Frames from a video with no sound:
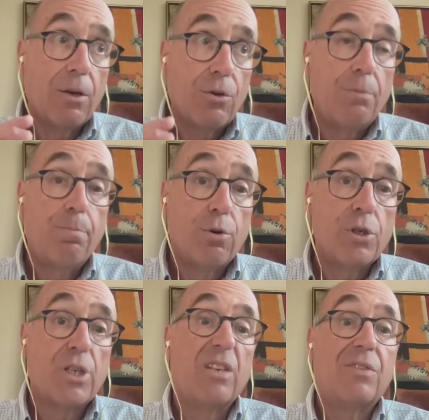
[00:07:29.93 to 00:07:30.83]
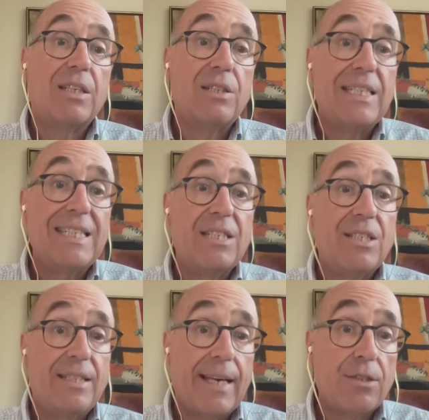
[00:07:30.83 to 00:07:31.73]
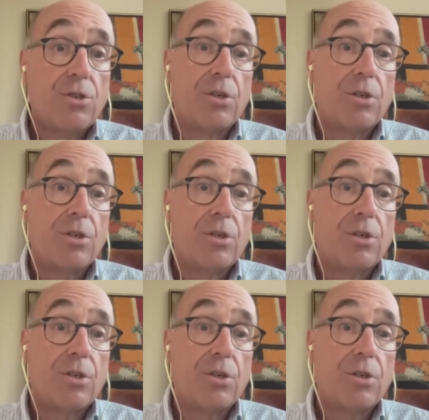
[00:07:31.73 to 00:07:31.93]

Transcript: a good portion of the T's debt